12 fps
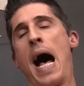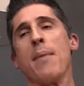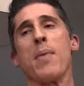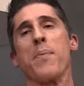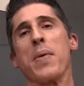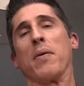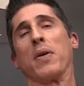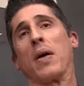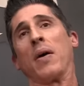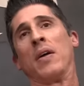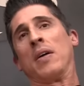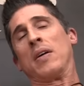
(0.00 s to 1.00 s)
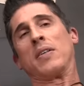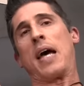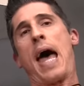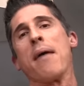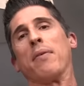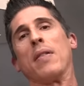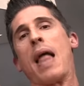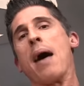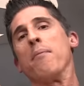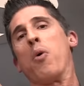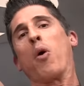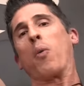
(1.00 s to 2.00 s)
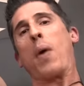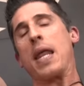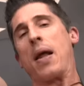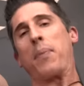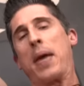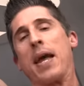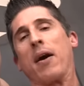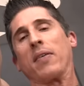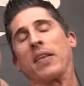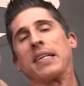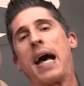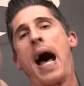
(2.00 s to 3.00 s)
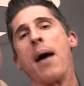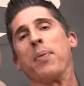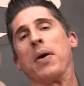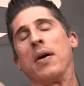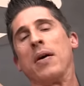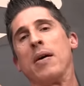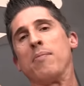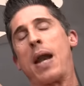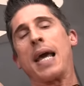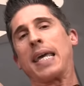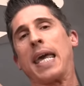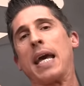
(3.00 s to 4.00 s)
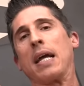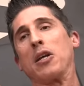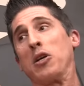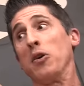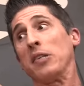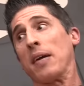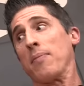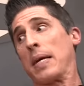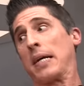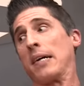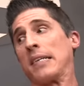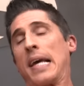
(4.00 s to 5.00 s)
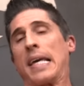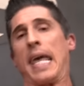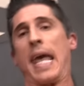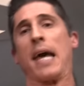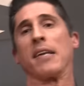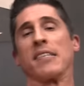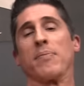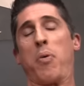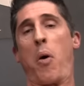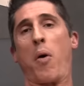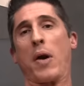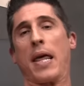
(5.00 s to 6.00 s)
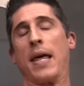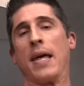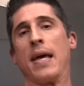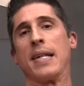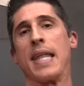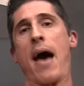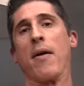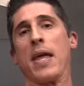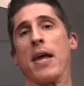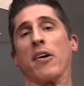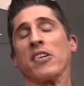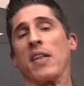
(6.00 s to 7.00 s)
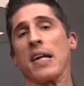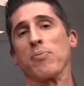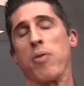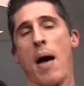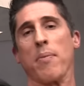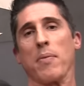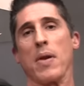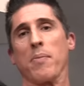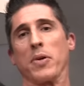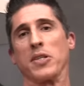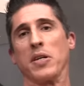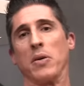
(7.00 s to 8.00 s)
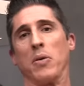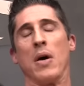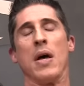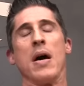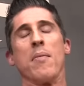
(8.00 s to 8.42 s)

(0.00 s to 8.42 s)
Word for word: I might be able to, to have a lot more weight up here at the top, but I can't use it because I can't support it down here. So that's problem number two.